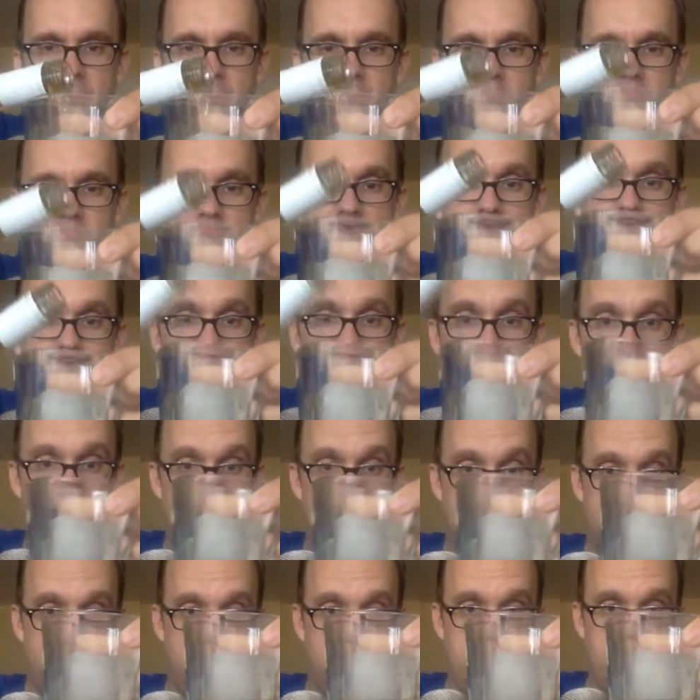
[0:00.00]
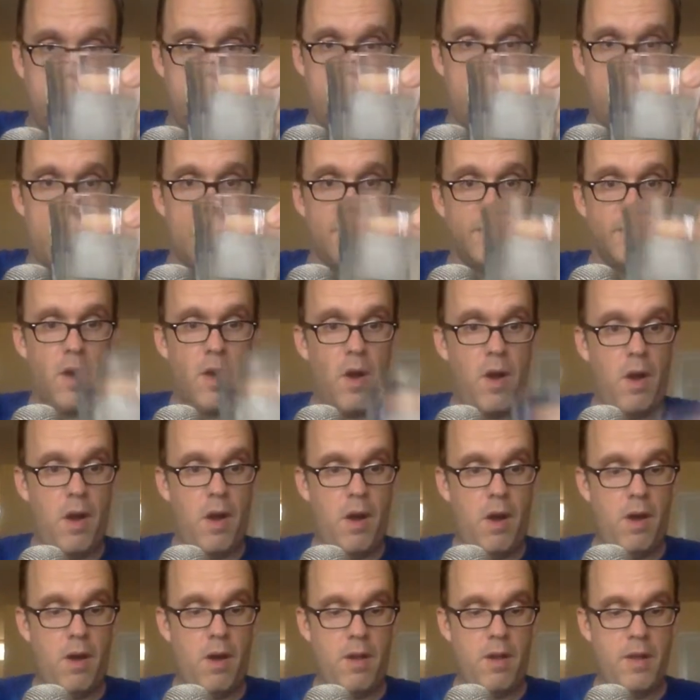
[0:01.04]
That is it. That is
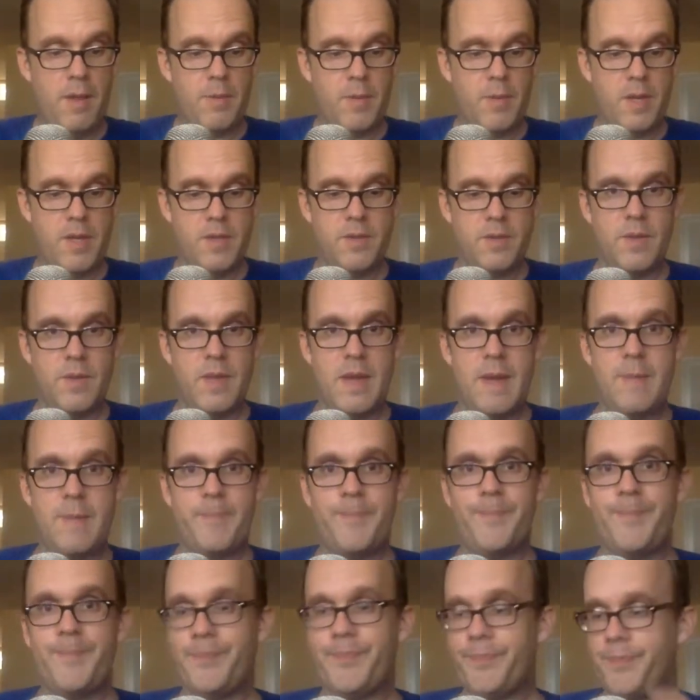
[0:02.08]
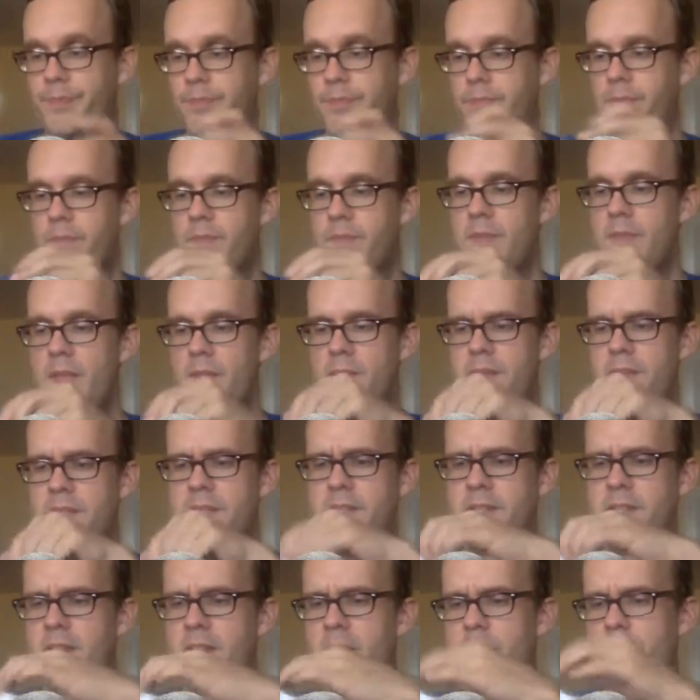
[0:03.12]
all I'm going to do with that. This
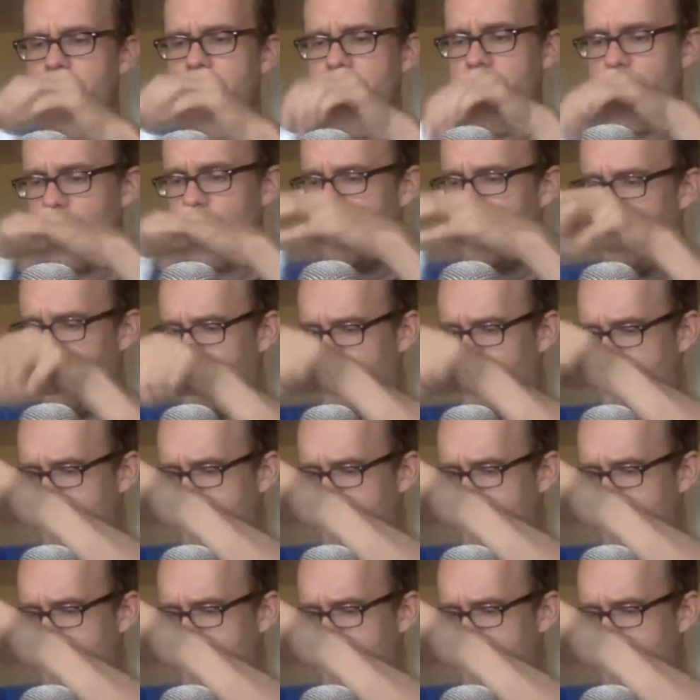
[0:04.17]
is going to be probably